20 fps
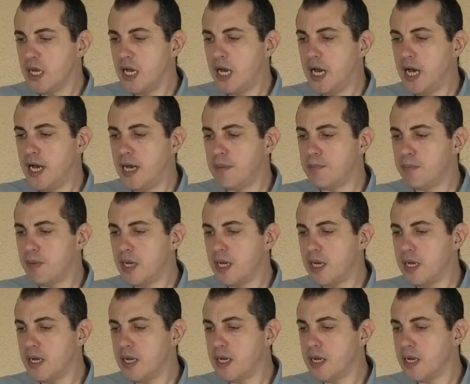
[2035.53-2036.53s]

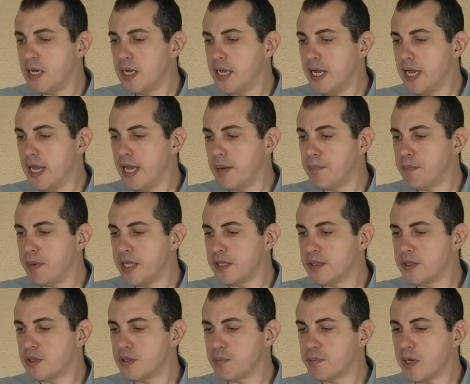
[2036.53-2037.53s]

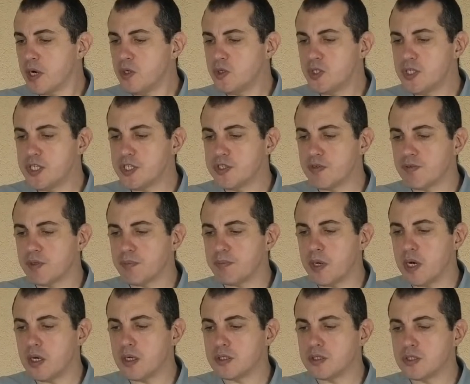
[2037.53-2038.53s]
But the proceeds of the
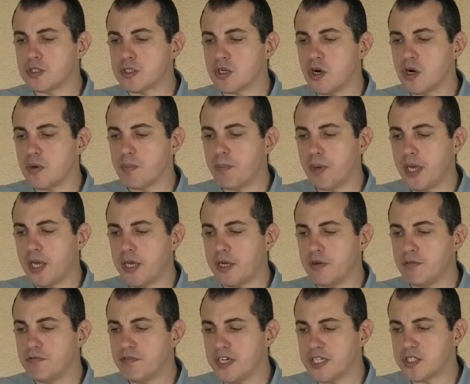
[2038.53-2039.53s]
bonds are being
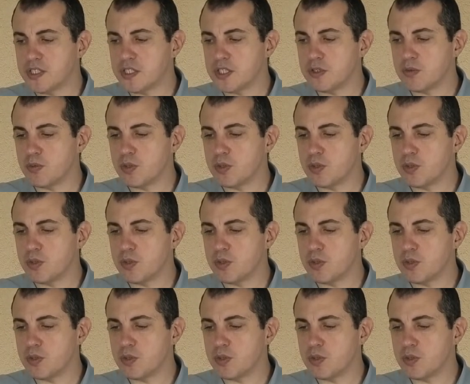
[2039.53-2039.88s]
invested,